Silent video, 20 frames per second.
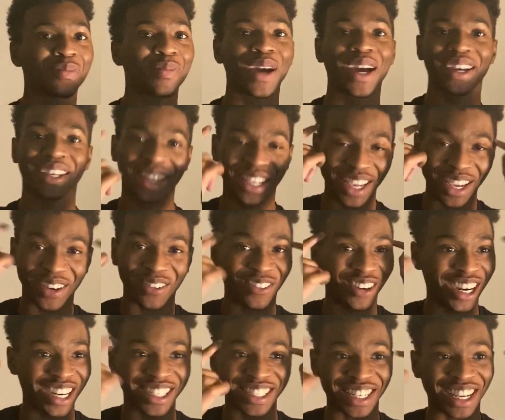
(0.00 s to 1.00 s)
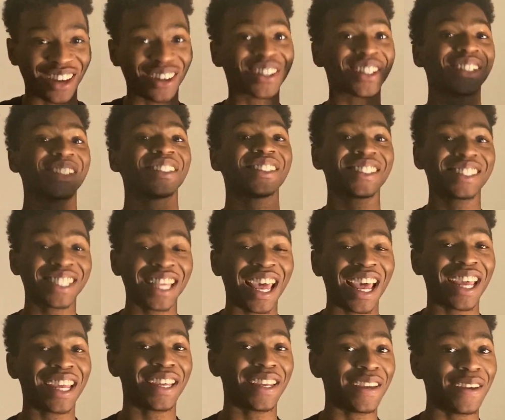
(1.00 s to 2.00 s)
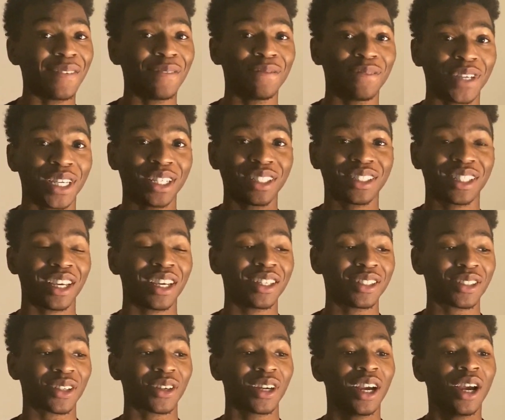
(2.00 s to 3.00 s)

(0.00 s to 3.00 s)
but I can't right now because that MV teaser